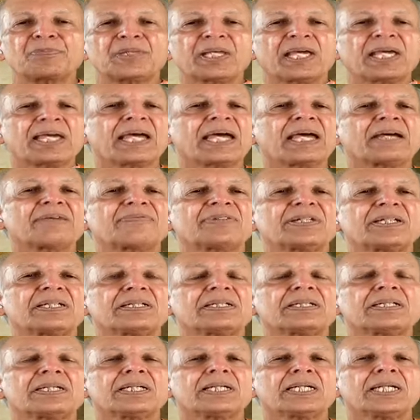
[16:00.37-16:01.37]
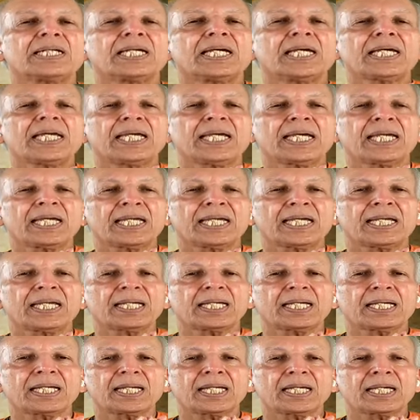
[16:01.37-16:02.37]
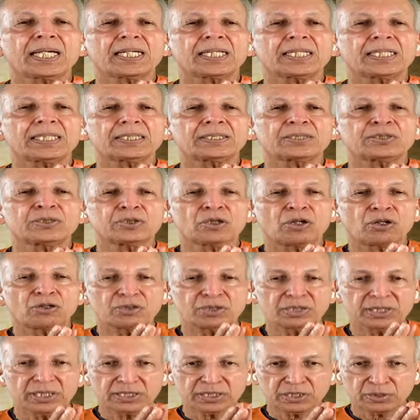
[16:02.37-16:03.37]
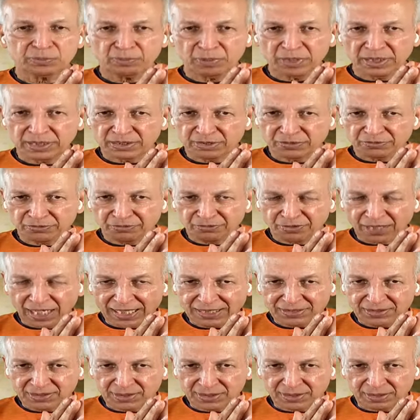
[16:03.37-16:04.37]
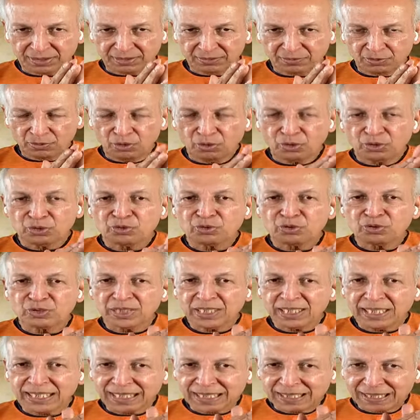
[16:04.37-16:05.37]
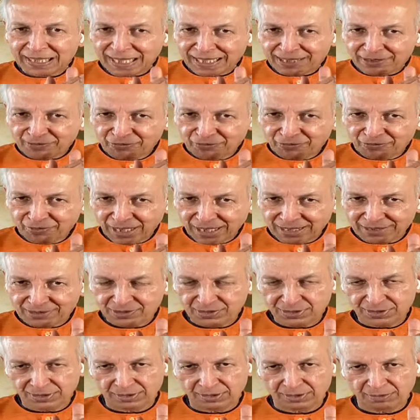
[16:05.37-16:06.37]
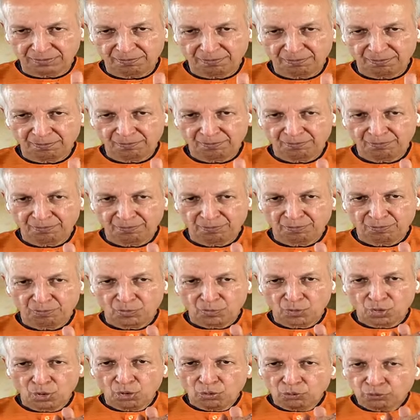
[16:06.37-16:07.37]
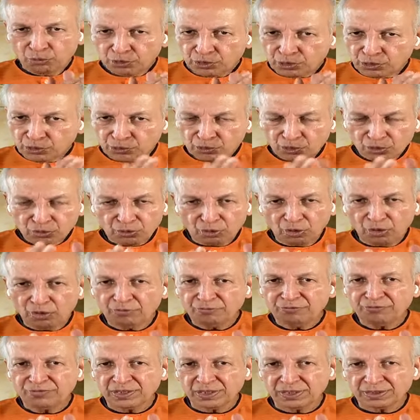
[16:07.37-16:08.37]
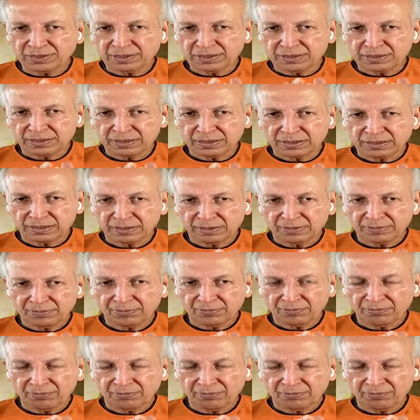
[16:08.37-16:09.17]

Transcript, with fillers: They have a, a non-displaced fracture, or you call it crack fracture, which is not obvious.